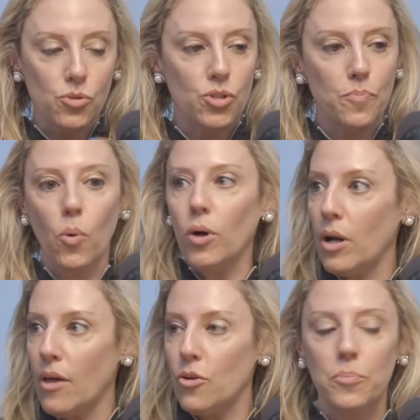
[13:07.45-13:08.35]

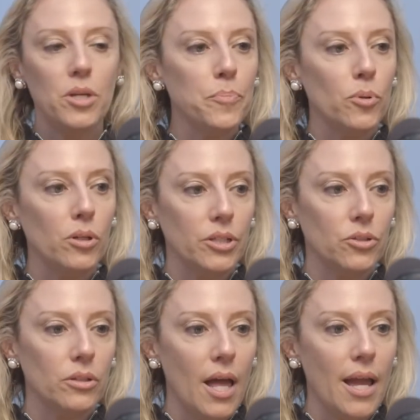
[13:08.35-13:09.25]
support other people in
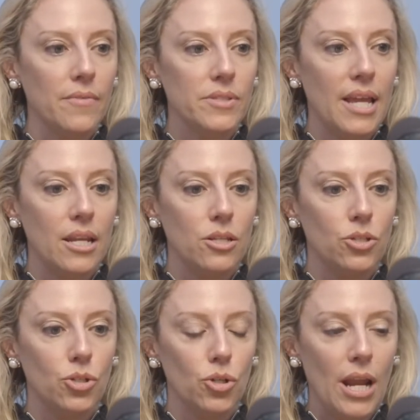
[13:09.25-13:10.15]
your lives and
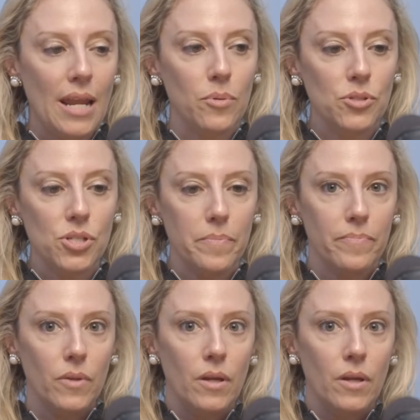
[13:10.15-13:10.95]
you're able to